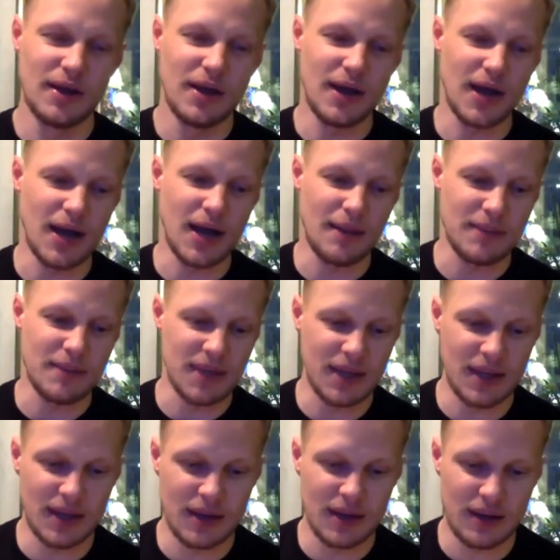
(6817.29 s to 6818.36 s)
um,
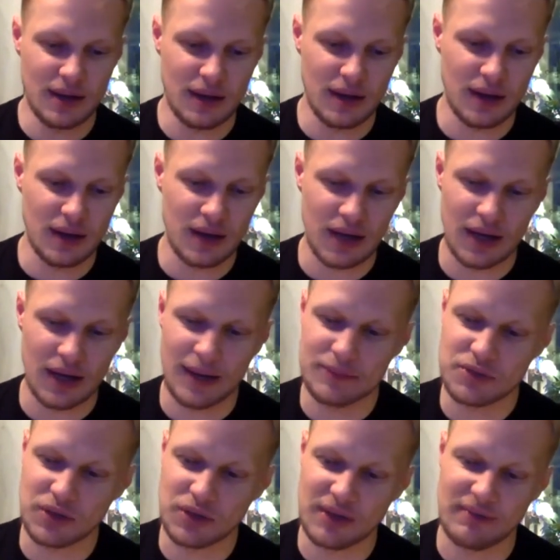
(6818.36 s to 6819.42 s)
in, uh, I'm
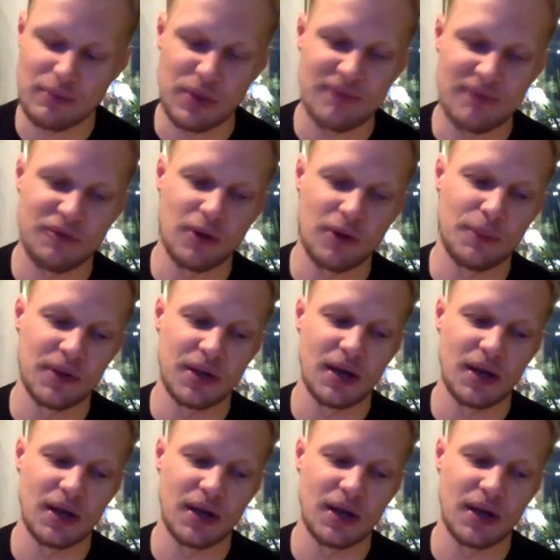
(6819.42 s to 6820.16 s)
still naming the brain part, but,